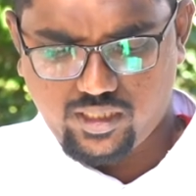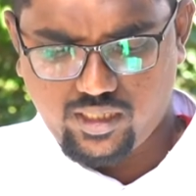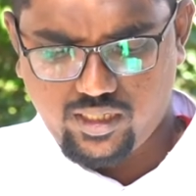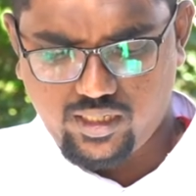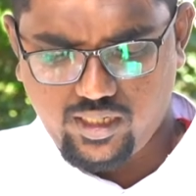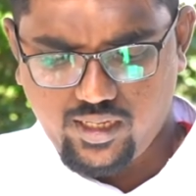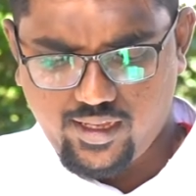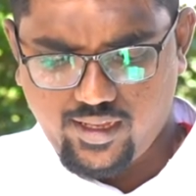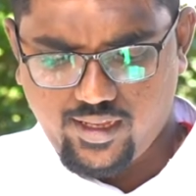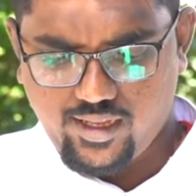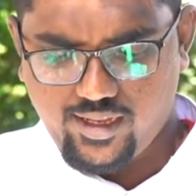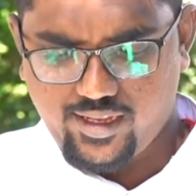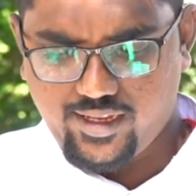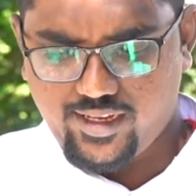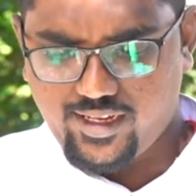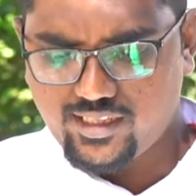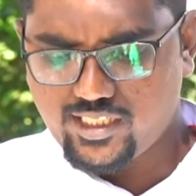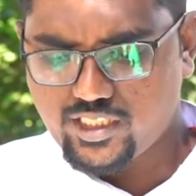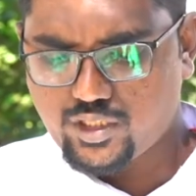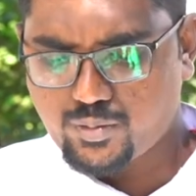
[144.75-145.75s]

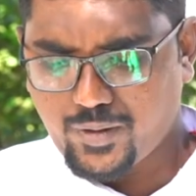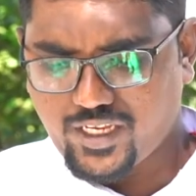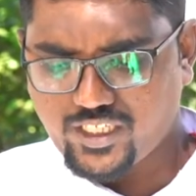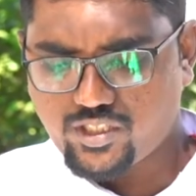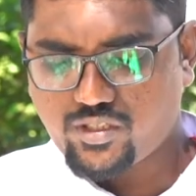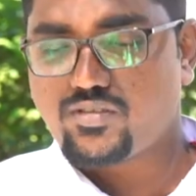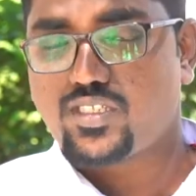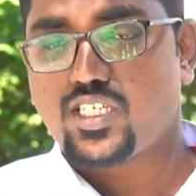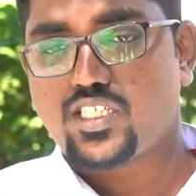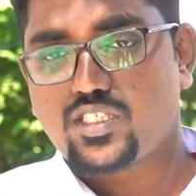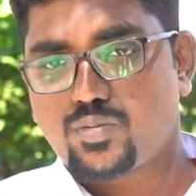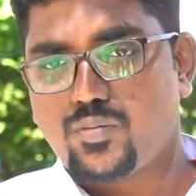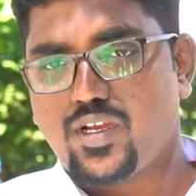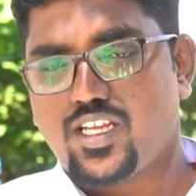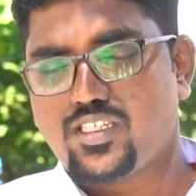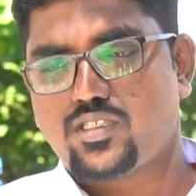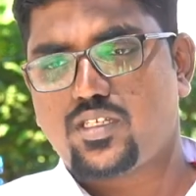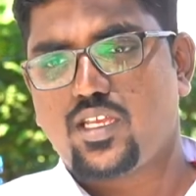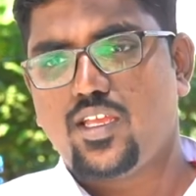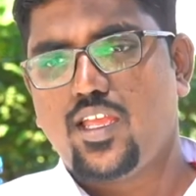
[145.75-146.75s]
In the space of 6
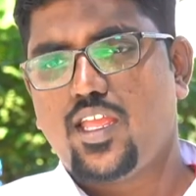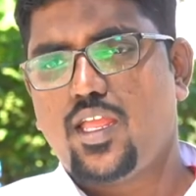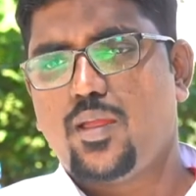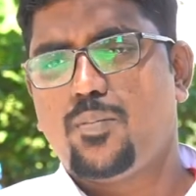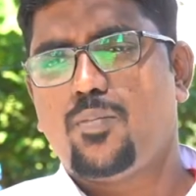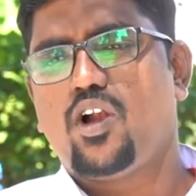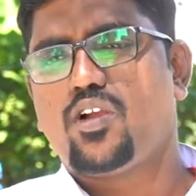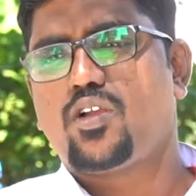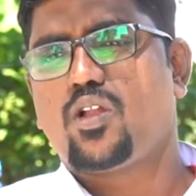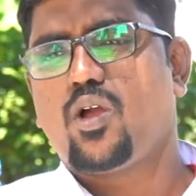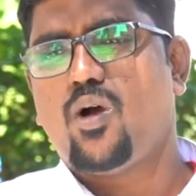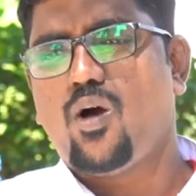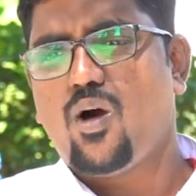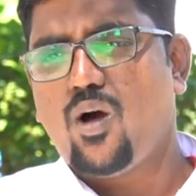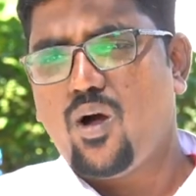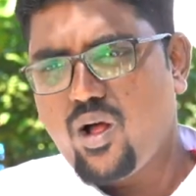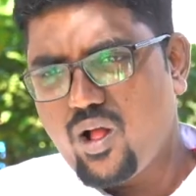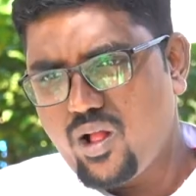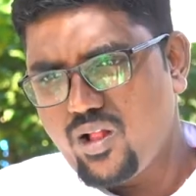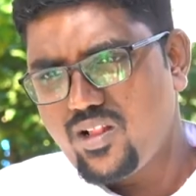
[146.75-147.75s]
months, he brought
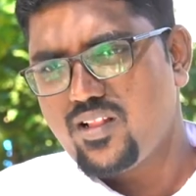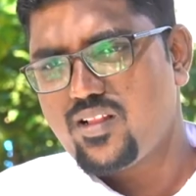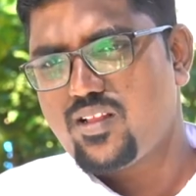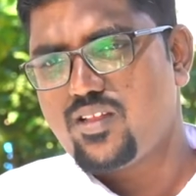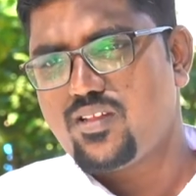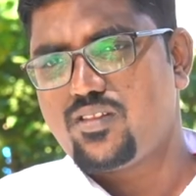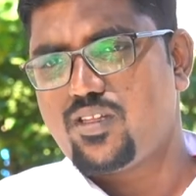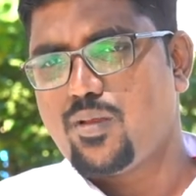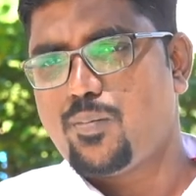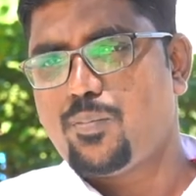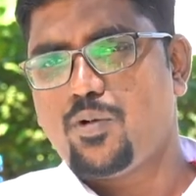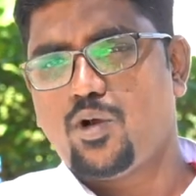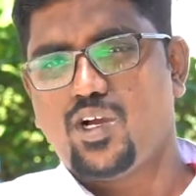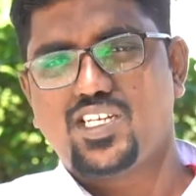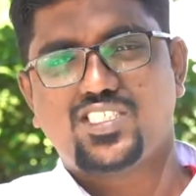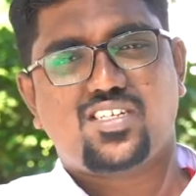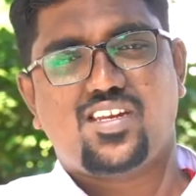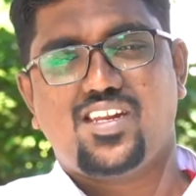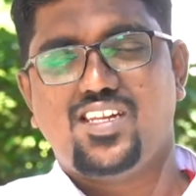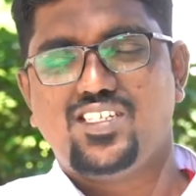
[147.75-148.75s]
all the poor
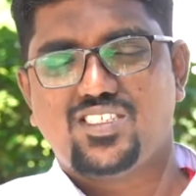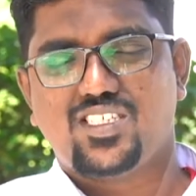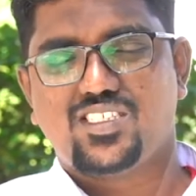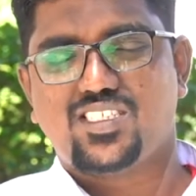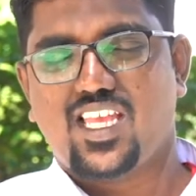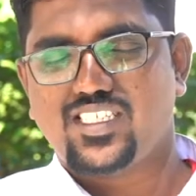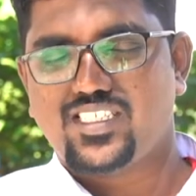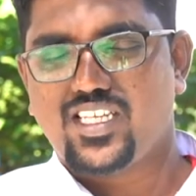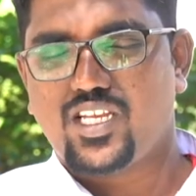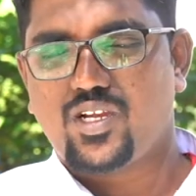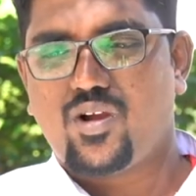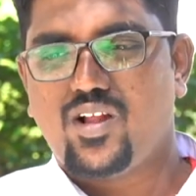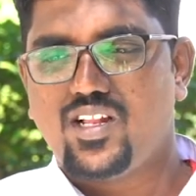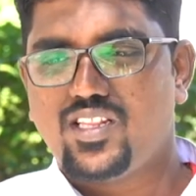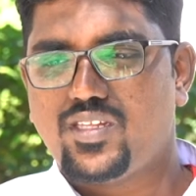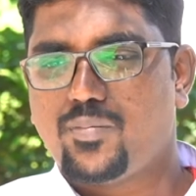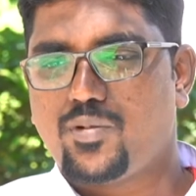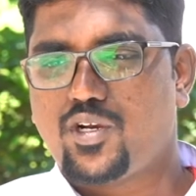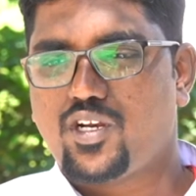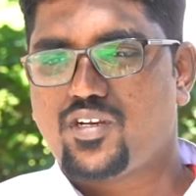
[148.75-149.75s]
strangers, as he
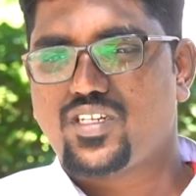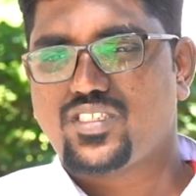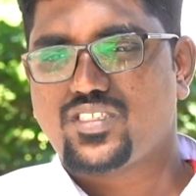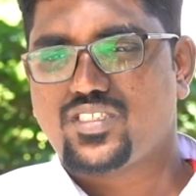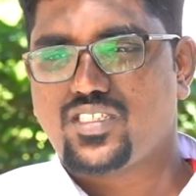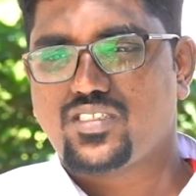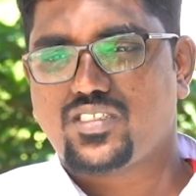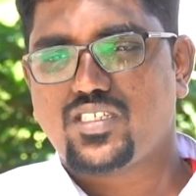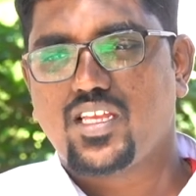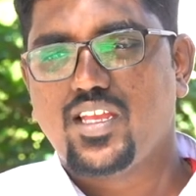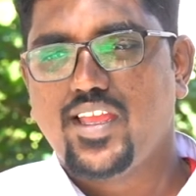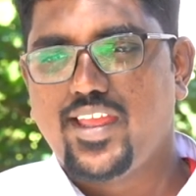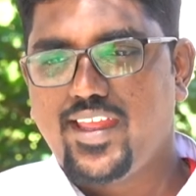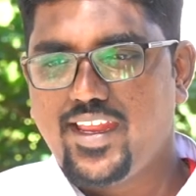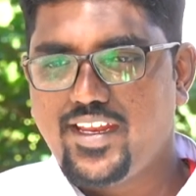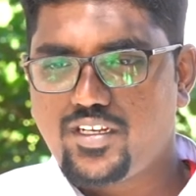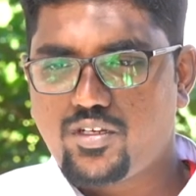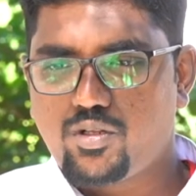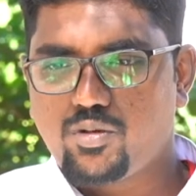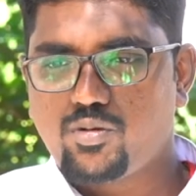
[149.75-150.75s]
called the Protestants,
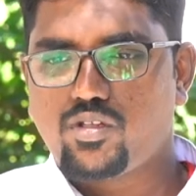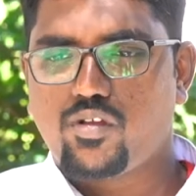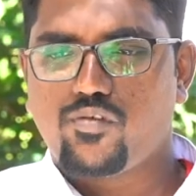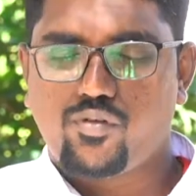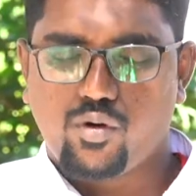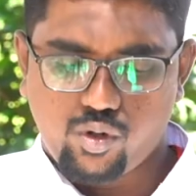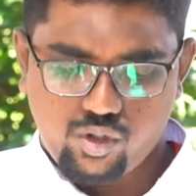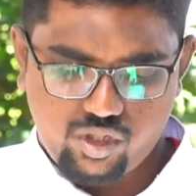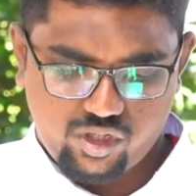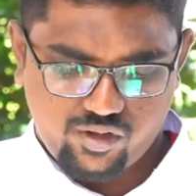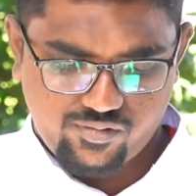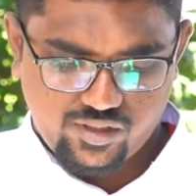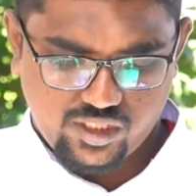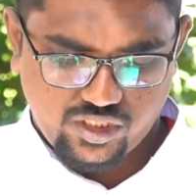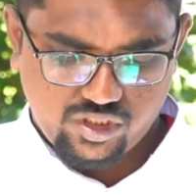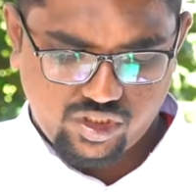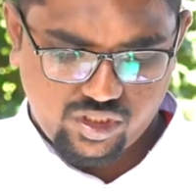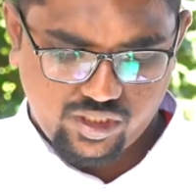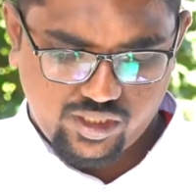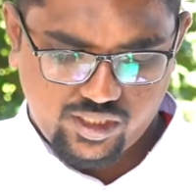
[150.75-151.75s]
into the fold of the
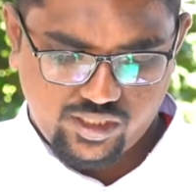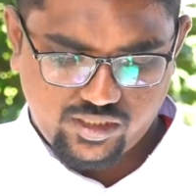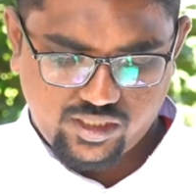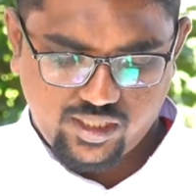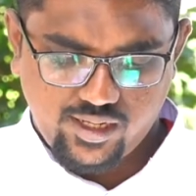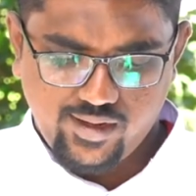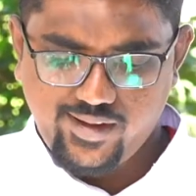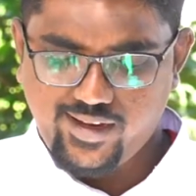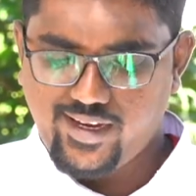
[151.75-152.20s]
church.